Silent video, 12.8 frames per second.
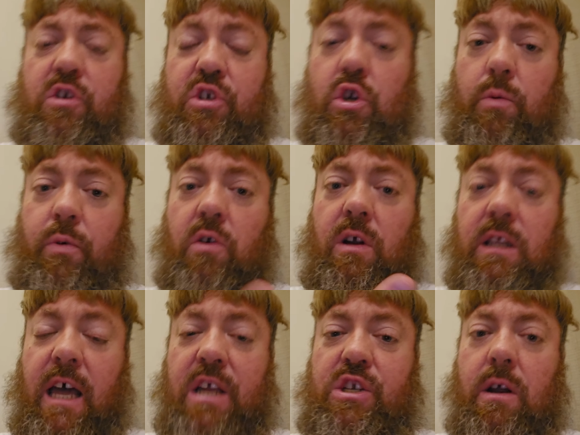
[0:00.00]
the first
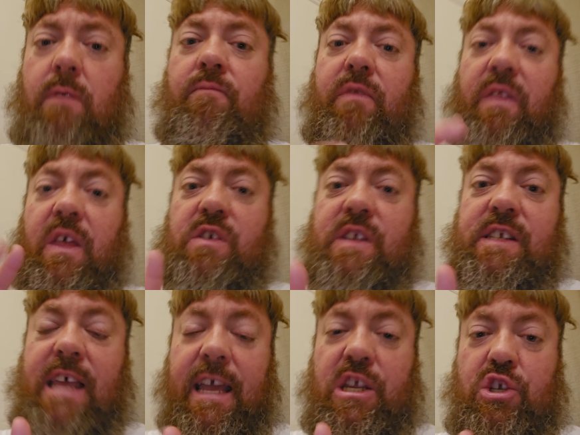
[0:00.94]
Jupiter, Elijah.
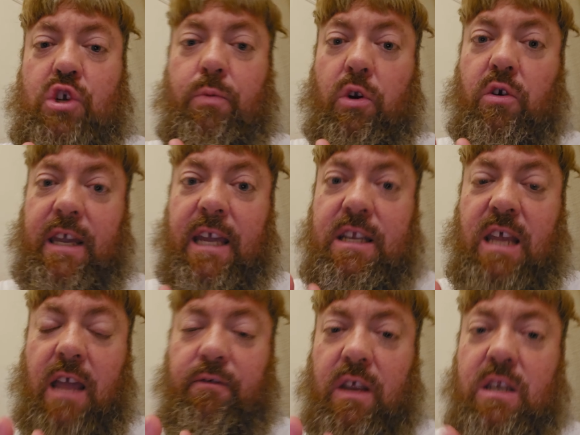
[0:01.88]
There's the second Jupiter,
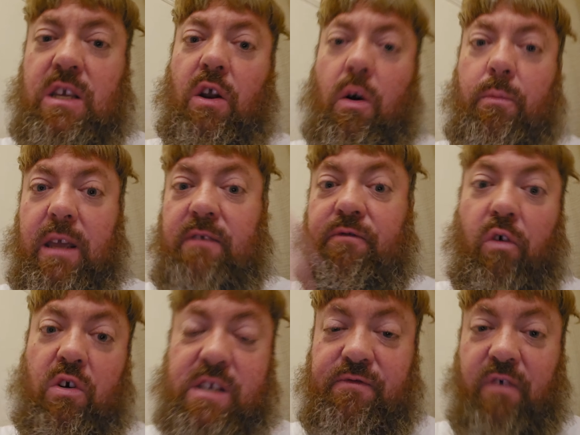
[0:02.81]
King David, you know,
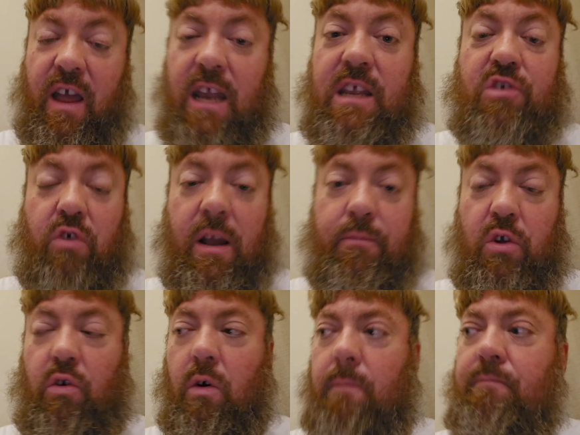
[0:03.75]
being force fed a
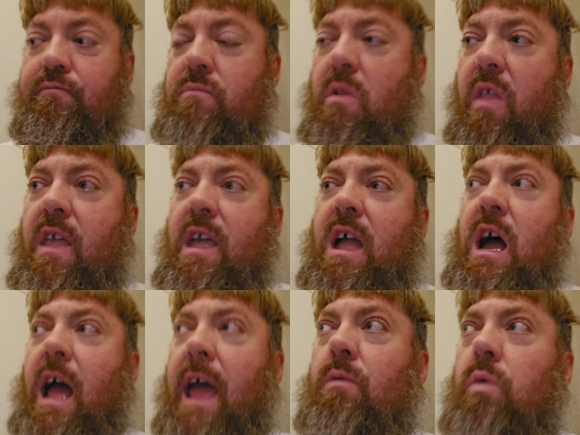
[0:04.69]
tribunal.
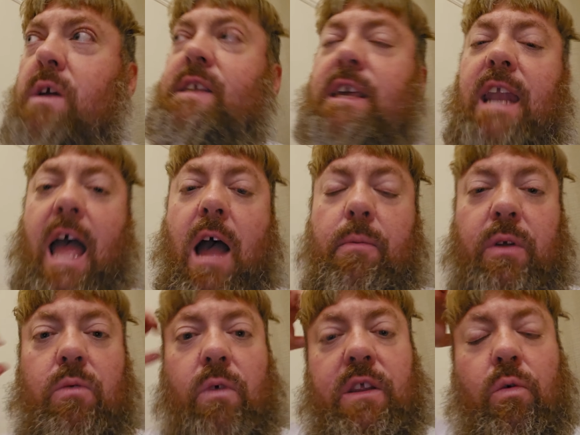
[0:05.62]
And what's going to
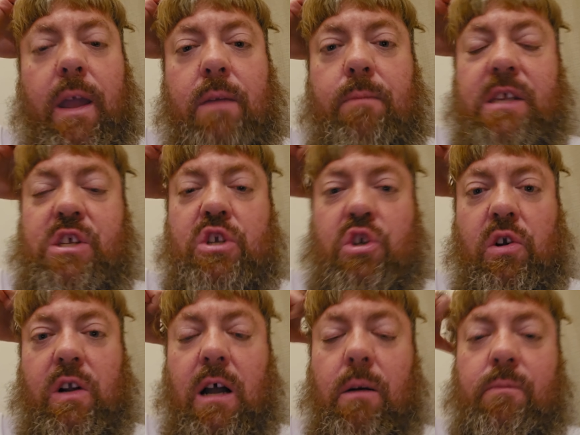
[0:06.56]
happen when the winged
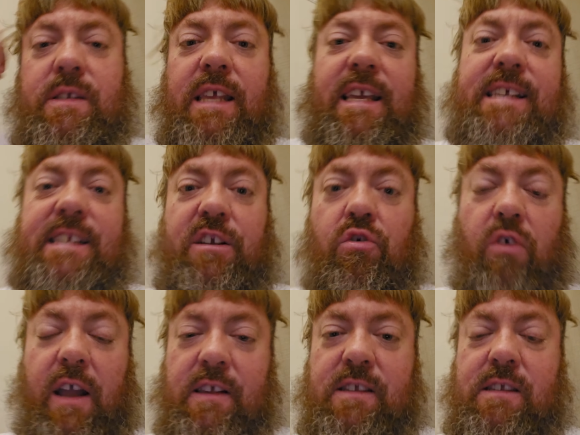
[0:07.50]
messenger comes is
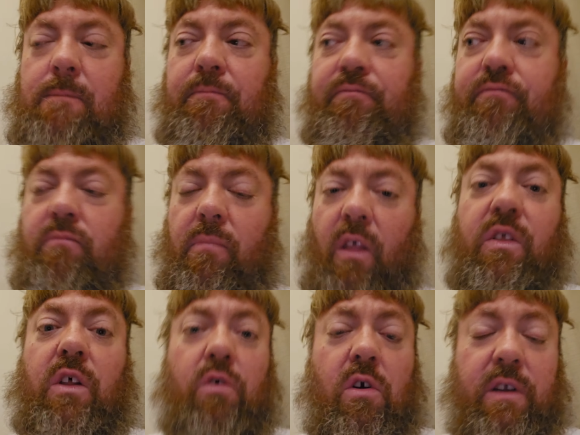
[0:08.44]
grace.
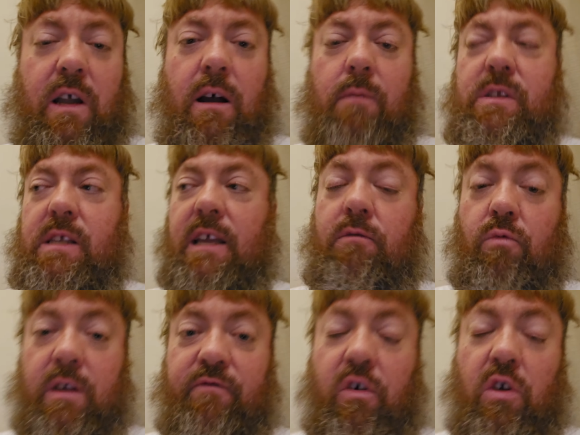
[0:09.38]
The Lord comes
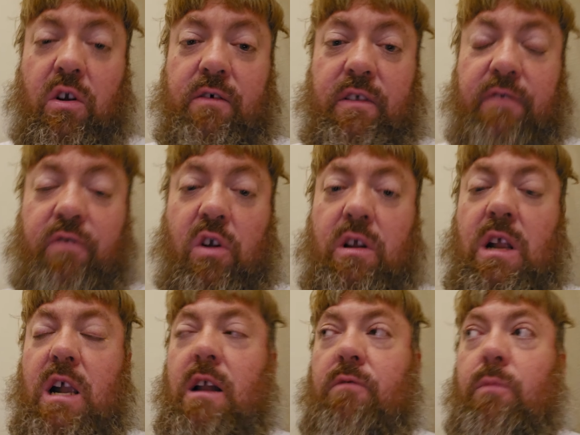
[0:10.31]
in, when Virgo, the
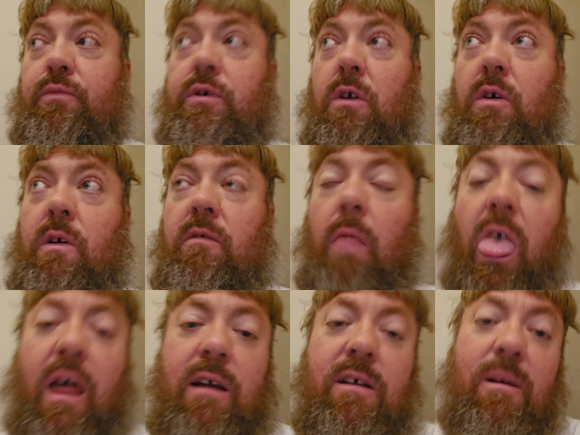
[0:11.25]
Vir, Pluto,
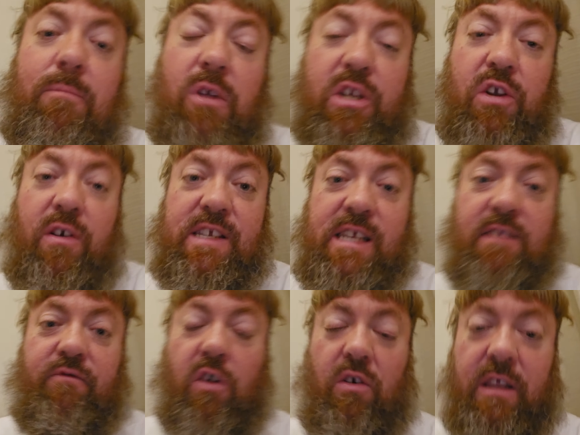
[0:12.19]
blah, Mercury
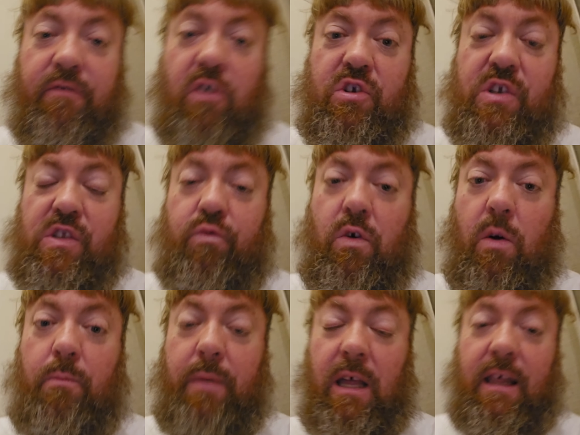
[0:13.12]
is in Virgo, the
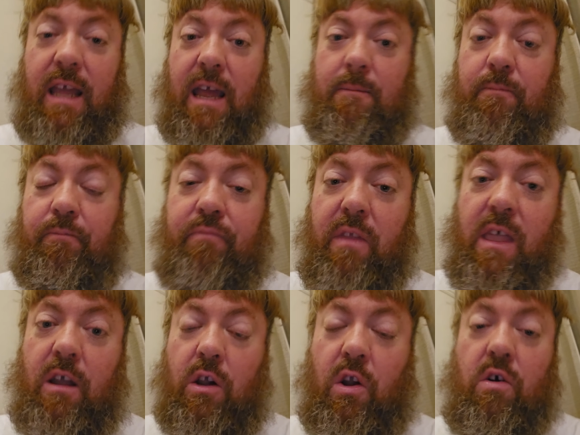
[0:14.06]
Virgin's womb, belly, and
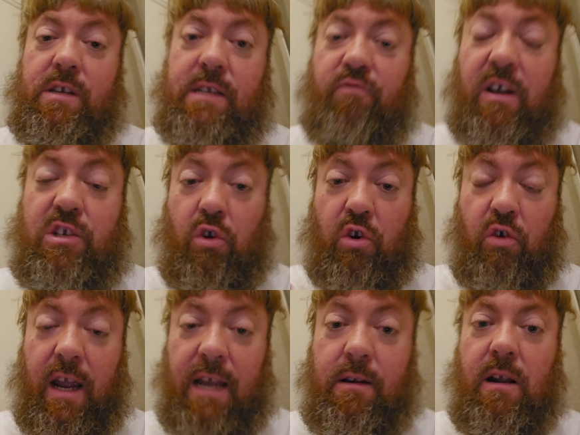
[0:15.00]
goes
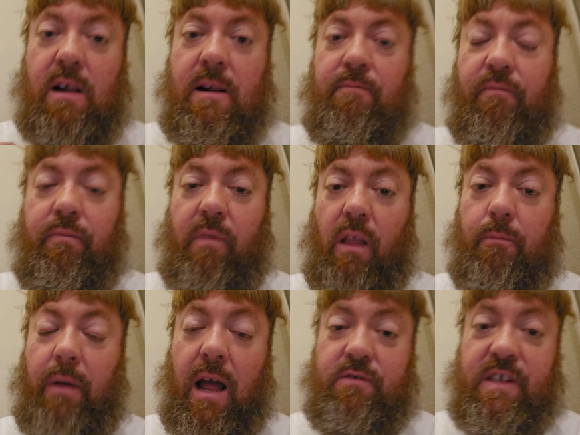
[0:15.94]
retrograde,
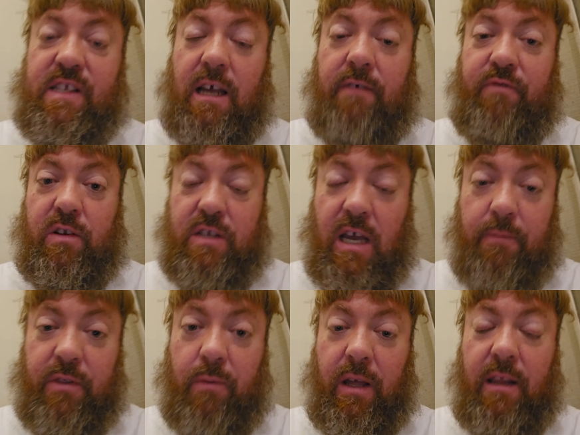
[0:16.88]
bounces off the
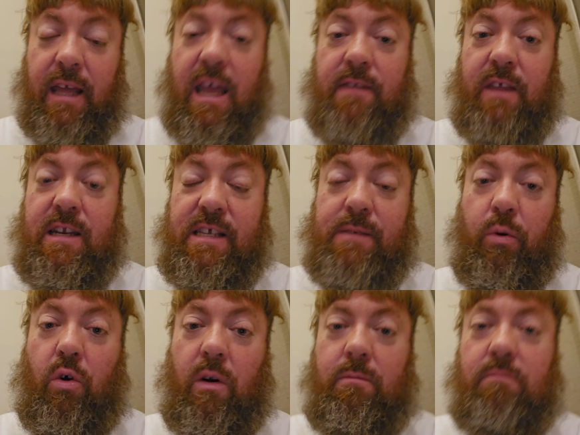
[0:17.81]
top of the belly, and then
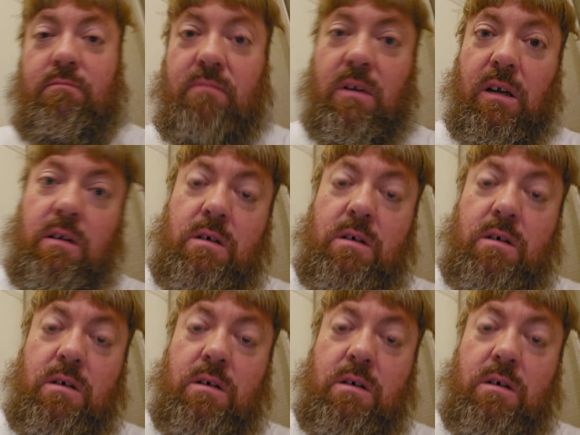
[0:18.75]
is born.